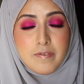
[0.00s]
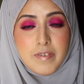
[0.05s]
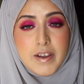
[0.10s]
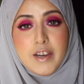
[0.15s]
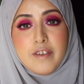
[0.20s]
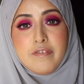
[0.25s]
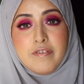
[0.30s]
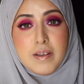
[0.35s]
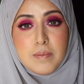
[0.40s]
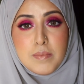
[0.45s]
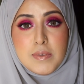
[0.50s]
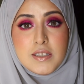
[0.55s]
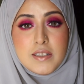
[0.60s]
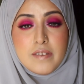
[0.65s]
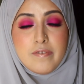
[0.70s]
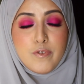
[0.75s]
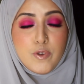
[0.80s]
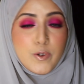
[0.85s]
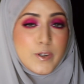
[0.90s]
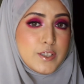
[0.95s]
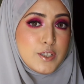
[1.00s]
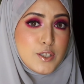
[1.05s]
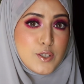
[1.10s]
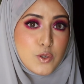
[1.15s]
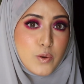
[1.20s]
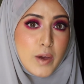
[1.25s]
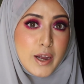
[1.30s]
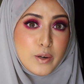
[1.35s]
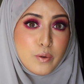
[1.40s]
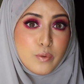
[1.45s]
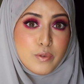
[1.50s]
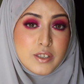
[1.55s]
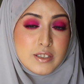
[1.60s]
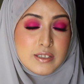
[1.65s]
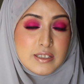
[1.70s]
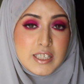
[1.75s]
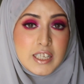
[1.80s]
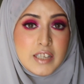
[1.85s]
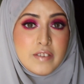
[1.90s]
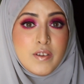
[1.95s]
very famous influencer so i don't
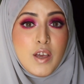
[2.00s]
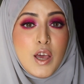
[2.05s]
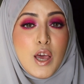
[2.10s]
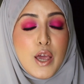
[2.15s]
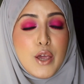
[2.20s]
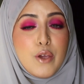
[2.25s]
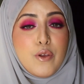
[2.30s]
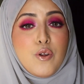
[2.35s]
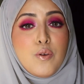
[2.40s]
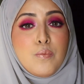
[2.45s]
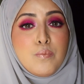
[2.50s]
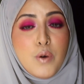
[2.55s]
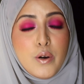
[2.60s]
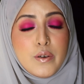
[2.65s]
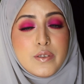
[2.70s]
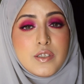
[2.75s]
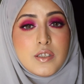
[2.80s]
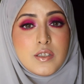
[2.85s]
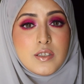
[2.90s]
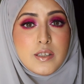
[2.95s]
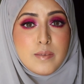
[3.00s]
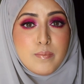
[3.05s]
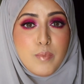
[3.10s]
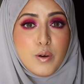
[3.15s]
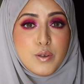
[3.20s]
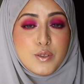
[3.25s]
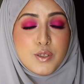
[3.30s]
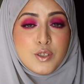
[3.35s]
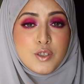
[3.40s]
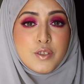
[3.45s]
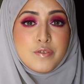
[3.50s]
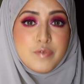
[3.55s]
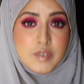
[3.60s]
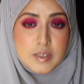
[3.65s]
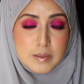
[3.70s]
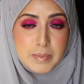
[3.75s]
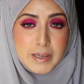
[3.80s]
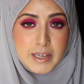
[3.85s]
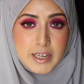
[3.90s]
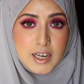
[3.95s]
receive you know boxes and boxes of
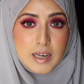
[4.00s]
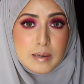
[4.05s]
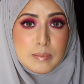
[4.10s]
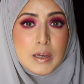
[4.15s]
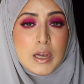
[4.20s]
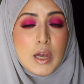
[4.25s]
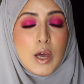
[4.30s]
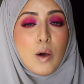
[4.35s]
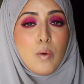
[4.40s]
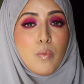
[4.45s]
free makeup